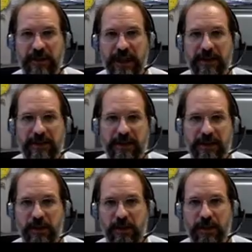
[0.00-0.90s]
degradation
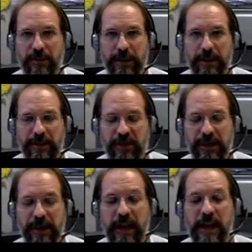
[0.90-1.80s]
of the
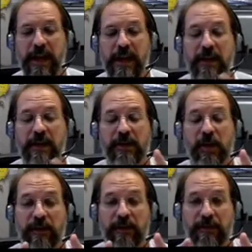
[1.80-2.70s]
2,3-BPG.
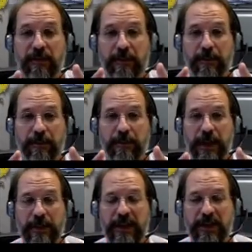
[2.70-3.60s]
So if
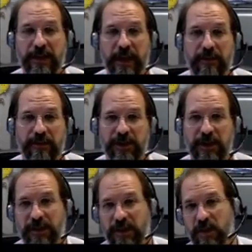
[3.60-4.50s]
BPG levels
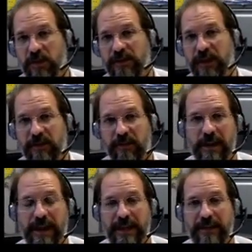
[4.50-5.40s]
shift the curve to the
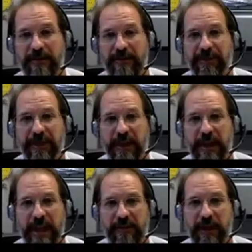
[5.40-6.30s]
right,
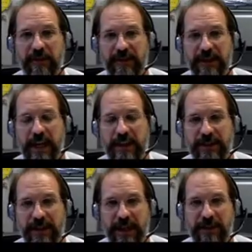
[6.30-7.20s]
and that favors
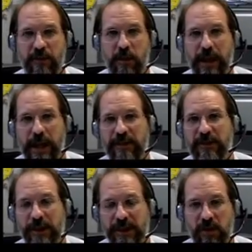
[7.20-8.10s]
deoxygenation, well, what
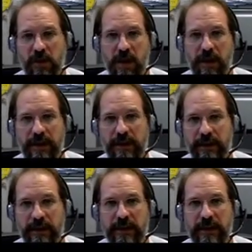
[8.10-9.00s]
happens when it's gone?
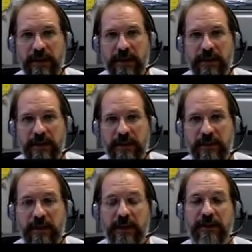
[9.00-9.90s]

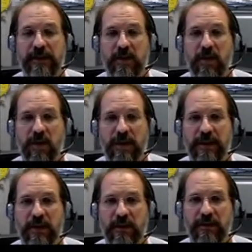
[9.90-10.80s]
Well, if it's gone, the